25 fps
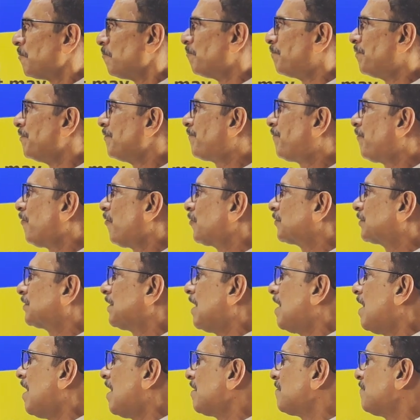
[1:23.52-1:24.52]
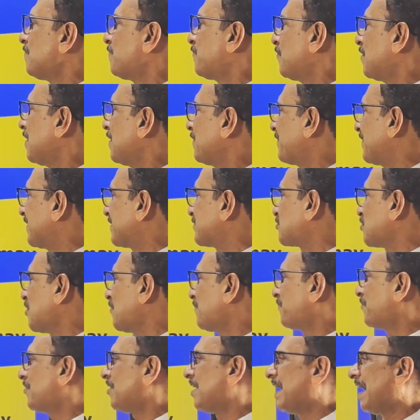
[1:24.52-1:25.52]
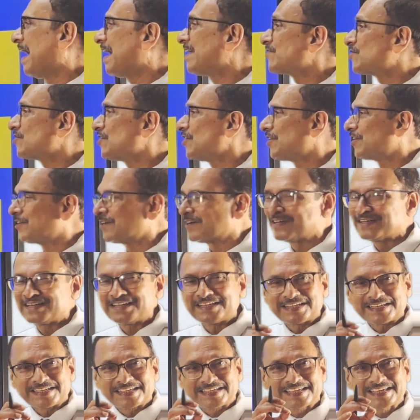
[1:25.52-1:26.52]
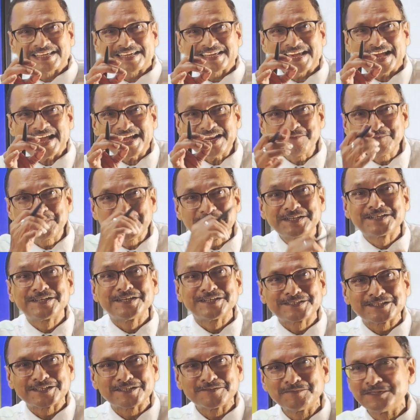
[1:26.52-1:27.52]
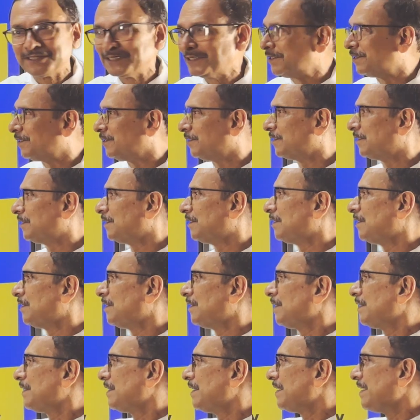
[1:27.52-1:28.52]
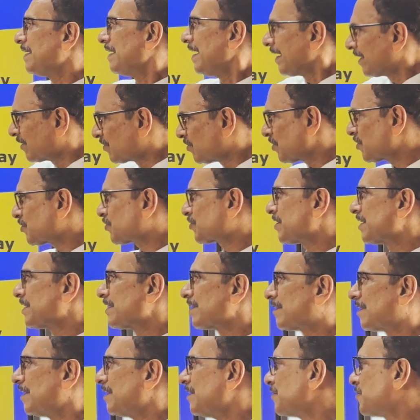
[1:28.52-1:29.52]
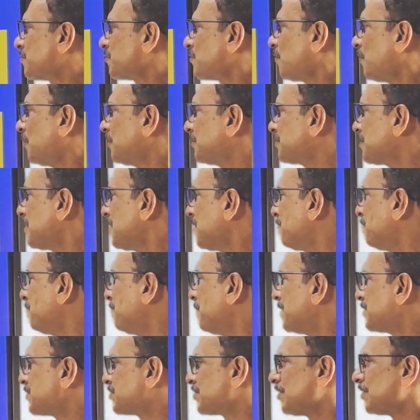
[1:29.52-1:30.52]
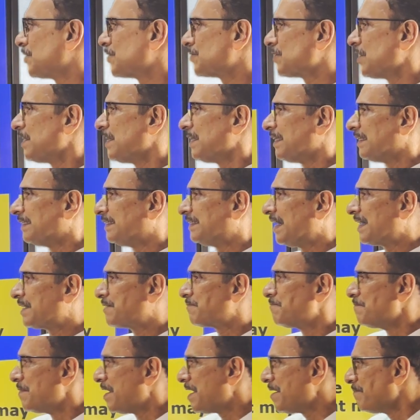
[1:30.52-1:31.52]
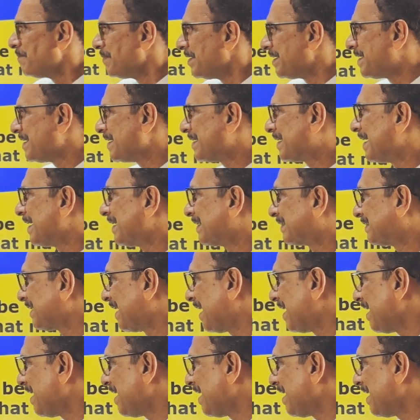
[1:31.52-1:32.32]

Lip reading: Before the harmful effects of a hazard can be determined, existing controls, measures that may mitigate the